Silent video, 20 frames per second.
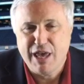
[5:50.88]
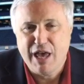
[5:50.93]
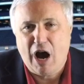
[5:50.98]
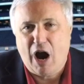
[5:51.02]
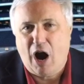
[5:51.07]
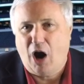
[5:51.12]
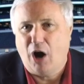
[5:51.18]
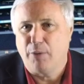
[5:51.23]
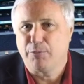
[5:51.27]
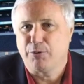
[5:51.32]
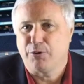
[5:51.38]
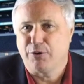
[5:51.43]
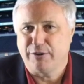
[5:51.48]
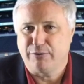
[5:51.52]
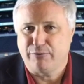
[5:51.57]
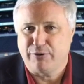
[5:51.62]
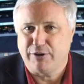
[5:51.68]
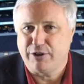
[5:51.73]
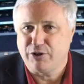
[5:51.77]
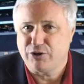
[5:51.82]
Our
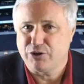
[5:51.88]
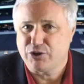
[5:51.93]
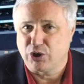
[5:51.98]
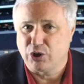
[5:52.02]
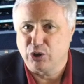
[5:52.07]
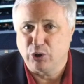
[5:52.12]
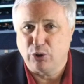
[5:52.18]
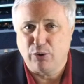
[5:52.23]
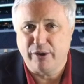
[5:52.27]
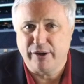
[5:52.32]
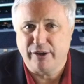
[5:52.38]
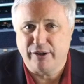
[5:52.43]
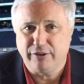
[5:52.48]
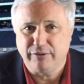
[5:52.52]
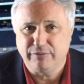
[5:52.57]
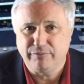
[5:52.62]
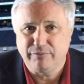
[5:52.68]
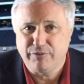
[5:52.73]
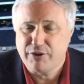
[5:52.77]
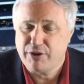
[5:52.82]
print readers are
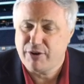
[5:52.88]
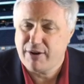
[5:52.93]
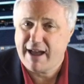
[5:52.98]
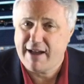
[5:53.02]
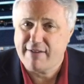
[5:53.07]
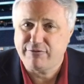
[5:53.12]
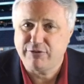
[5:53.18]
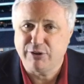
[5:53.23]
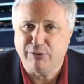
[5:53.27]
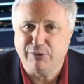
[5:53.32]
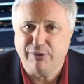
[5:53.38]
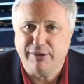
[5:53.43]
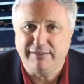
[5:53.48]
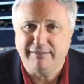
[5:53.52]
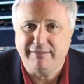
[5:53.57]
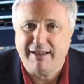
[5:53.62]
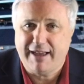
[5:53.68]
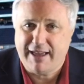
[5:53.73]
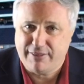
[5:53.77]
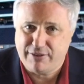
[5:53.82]
loyal, they're affluent,
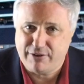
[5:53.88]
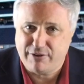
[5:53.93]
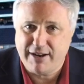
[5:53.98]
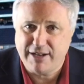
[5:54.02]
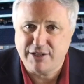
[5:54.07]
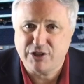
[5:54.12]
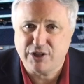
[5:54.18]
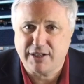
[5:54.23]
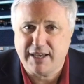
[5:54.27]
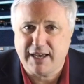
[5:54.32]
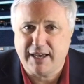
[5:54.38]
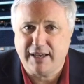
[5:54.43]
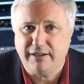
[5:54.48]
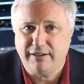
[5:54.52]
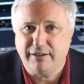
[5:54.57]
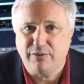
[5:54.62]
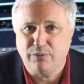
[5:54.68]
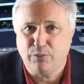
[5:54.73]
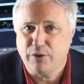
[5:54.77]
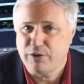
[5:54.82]
and they're
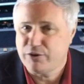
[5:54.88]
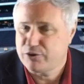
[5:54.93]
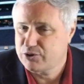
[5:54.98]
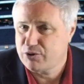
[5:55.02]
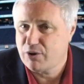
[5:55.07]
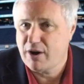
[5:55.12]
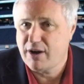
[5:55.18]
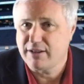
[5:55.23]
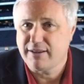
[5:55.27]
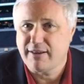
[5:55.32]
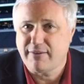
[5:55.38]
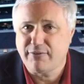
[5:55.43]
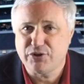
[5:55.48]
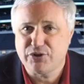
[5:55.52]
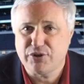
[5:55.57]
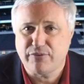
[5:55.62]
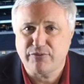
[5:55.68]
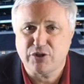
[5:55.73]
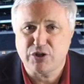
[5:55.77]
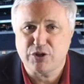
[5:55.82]
educated with strong
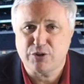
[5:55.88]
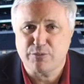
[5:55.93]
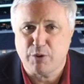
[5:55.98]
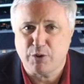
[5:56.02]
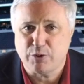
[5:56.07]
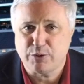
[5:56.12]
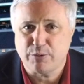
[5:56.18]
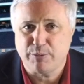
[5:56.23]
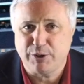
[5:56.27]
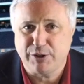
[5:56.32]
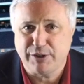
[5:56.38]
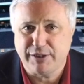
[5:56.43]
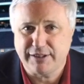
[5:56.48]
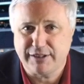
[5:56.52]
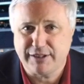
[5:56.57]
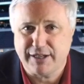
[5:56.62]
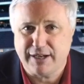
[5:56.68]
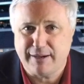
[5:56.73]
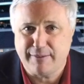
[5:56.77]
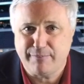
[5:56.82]
levels of disposable
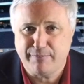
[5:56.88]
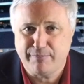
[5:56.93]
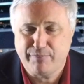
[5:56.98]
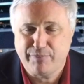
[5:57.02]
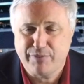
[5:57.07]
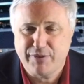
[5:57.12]
income.